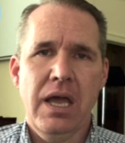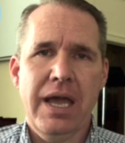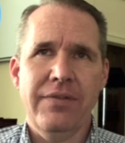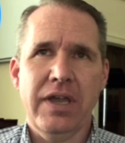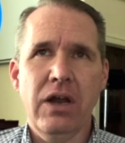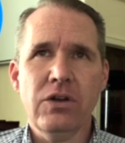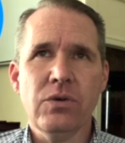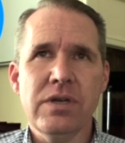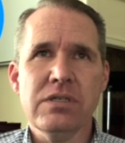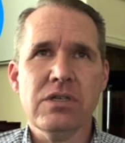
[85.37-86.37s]
And the
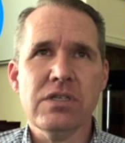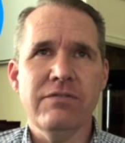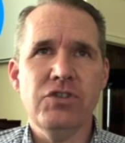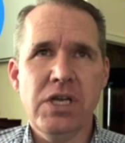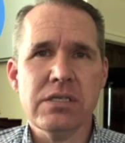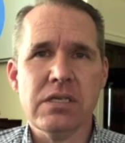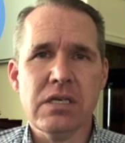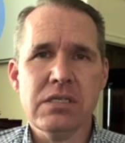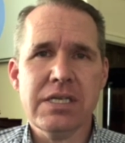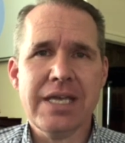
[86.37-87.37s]
characteristics of
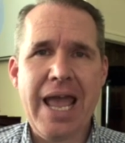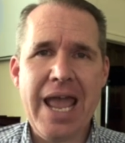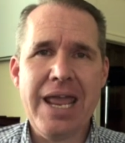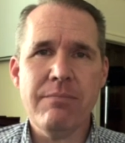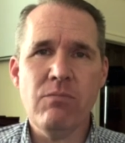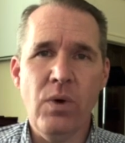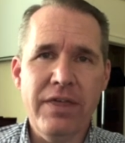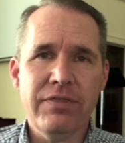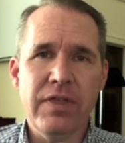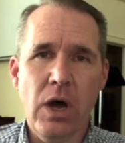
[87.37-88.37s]
Jesus came
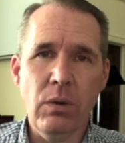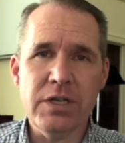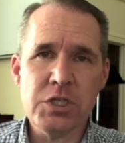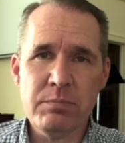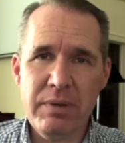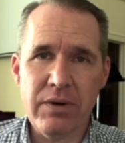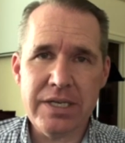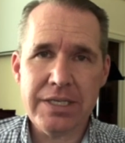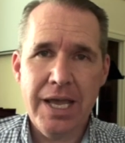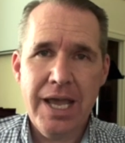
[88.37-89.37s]
with the Holy
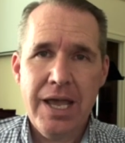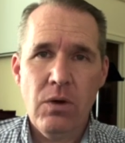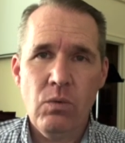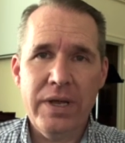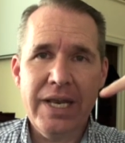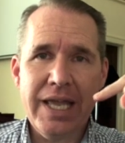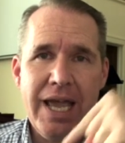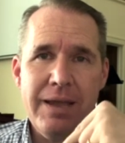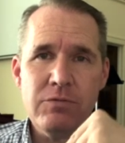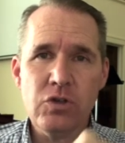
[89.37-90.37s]
Spirit when He
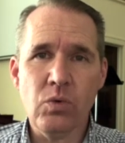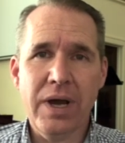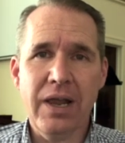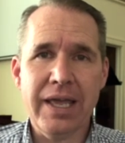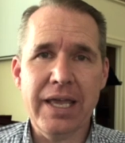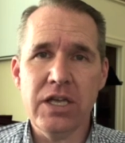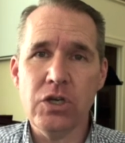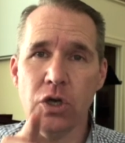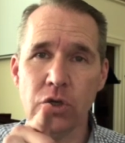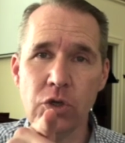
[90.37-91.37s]
came to dwell
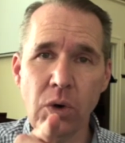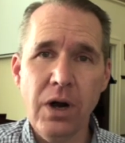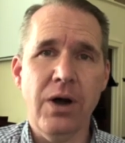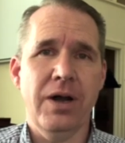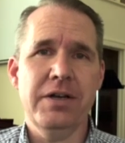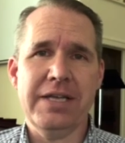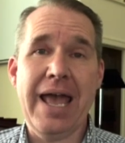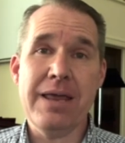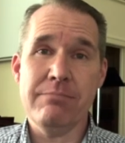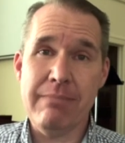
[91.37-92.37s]
in your heart
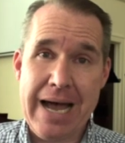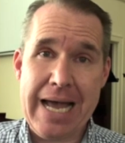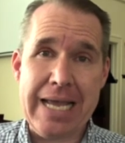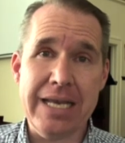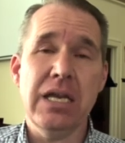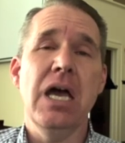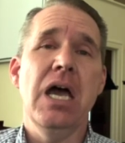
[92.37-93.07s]
and mine.